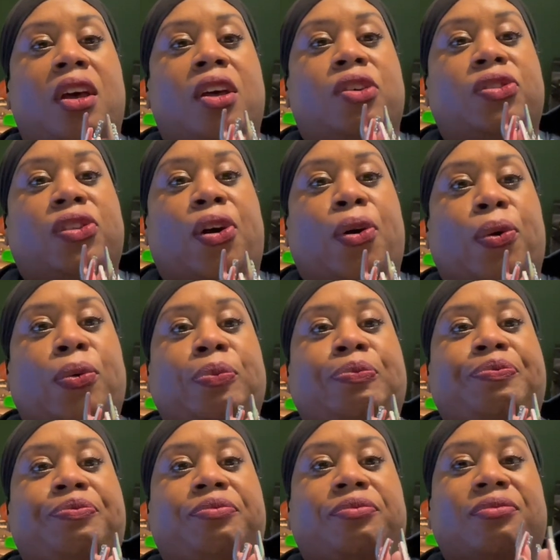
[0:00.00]
So
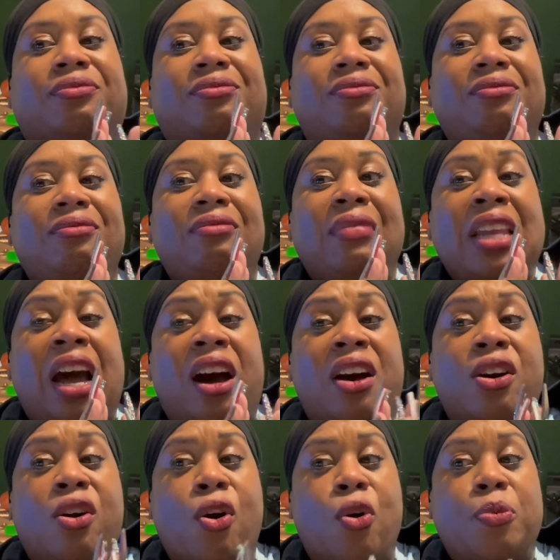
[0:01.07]
I
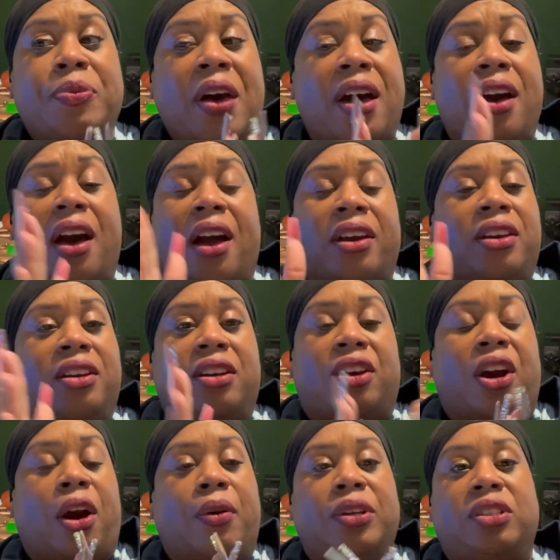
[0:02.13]
hope that I can
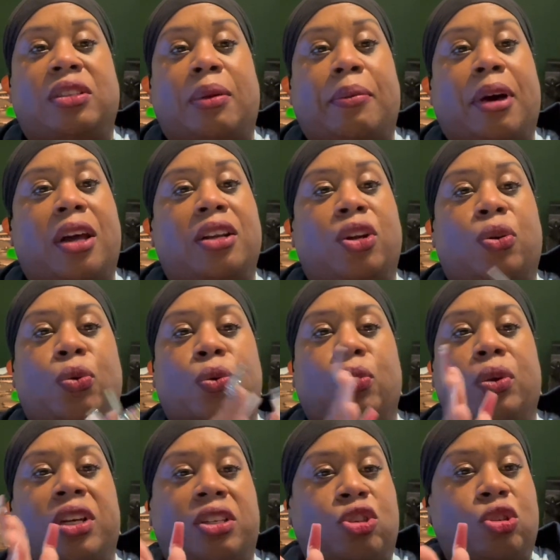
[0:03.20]
encourage somebody who
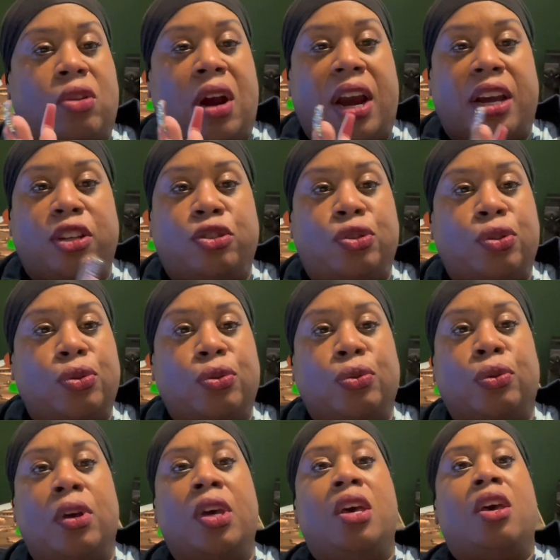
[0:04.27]
is trying to
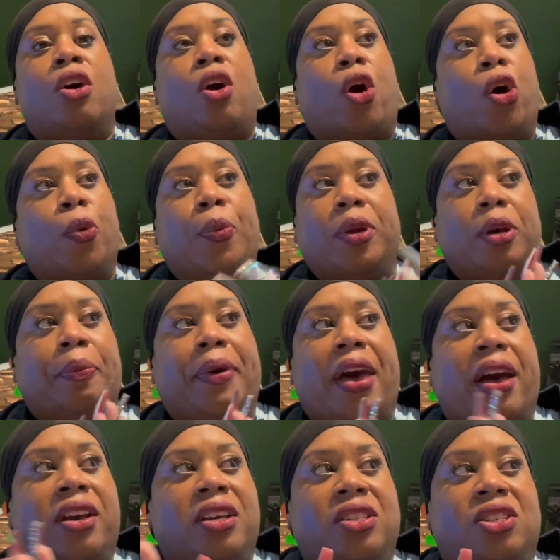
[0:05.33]
open a
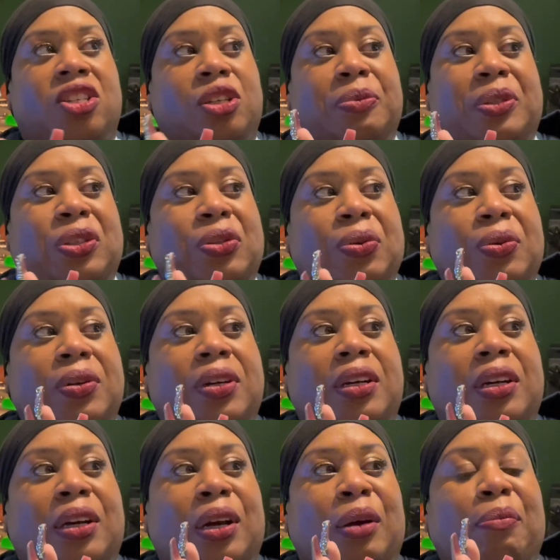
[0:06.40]
pack and ship
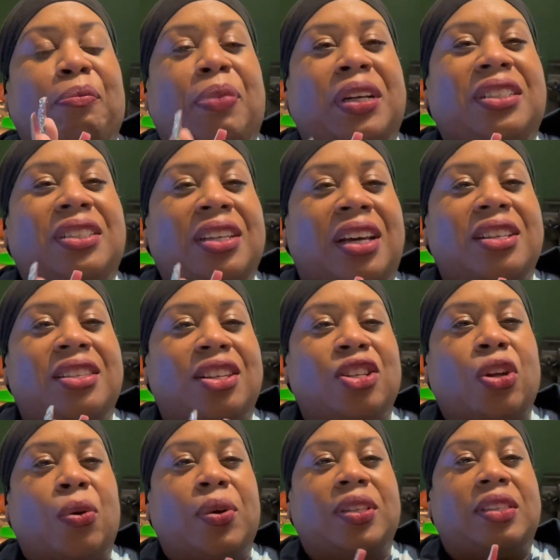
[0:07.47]
store but doesn't
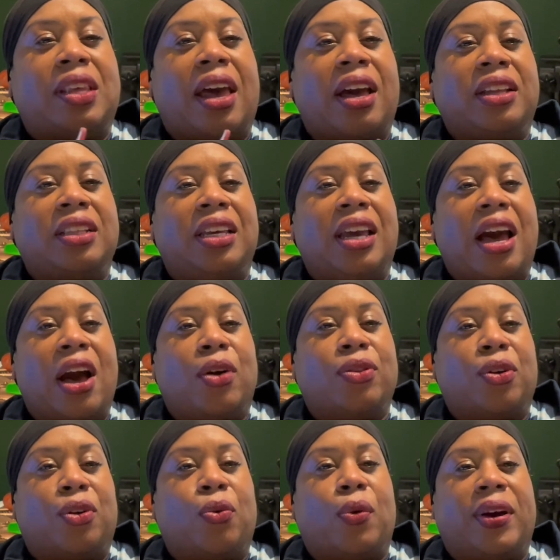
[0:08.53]
know exactly how they're
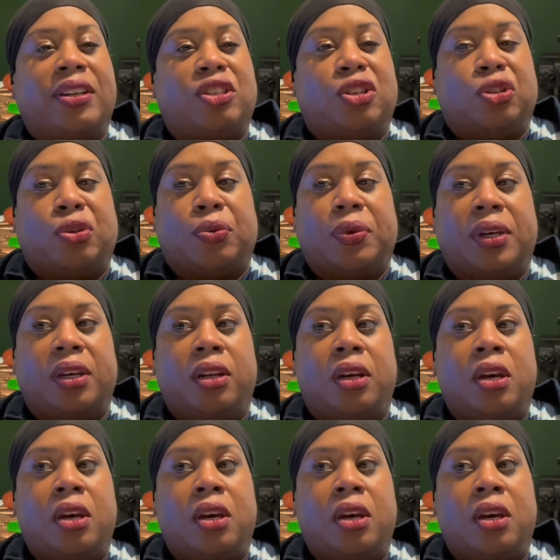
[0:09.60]
going to do it.